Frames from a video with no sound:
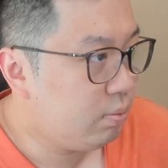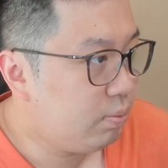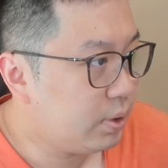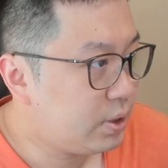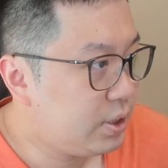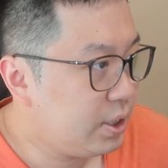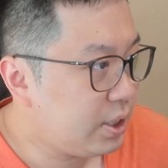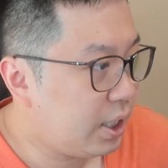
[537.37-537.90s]

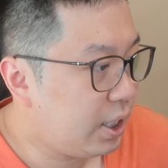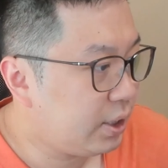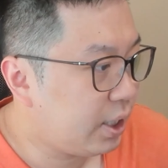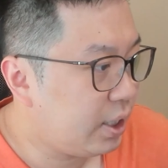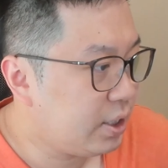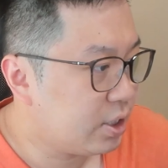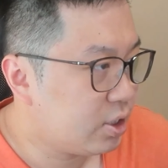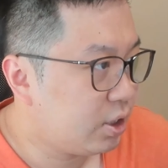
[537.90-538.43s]
Then,
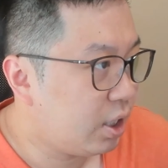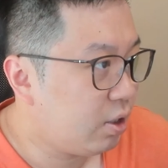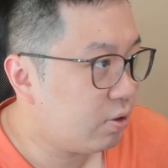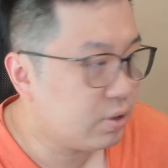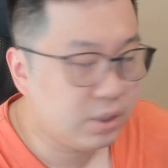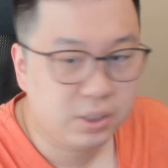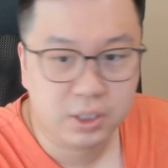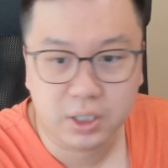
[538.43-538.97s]
next is an
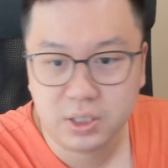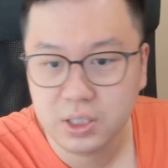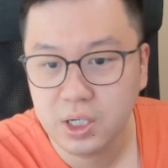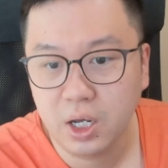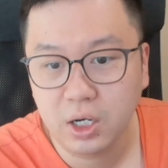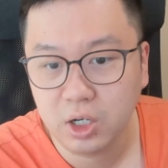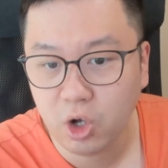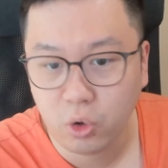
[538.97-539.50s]
old model.
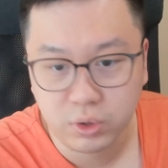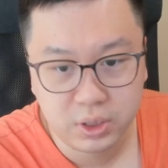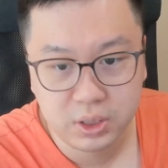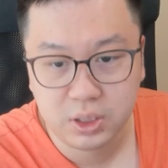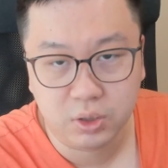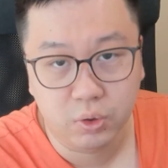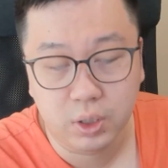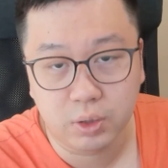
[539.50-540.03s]
This
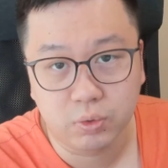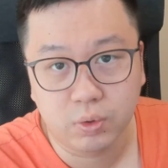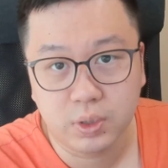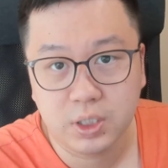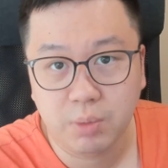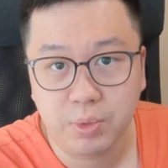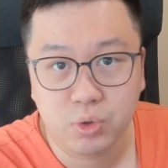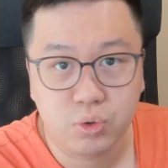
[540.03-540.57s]
year, we
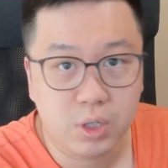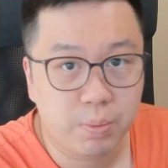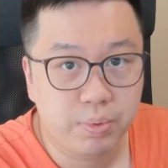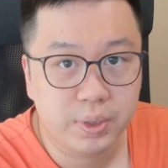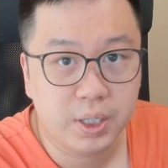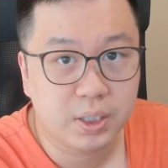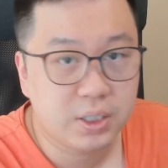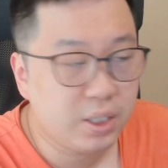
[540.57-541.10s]
have many
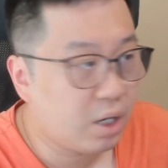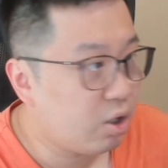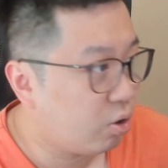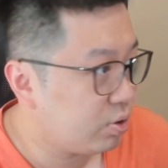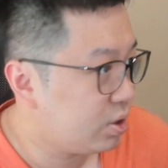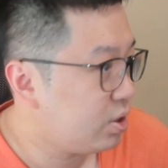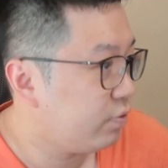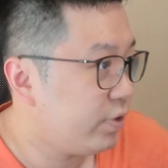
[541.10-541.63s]
old
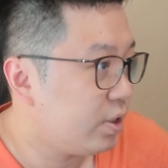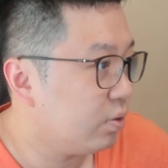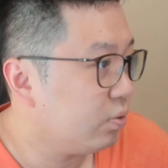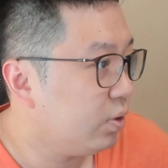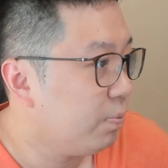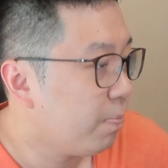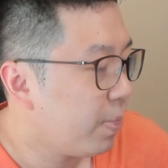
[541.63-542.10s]
laptops to choose,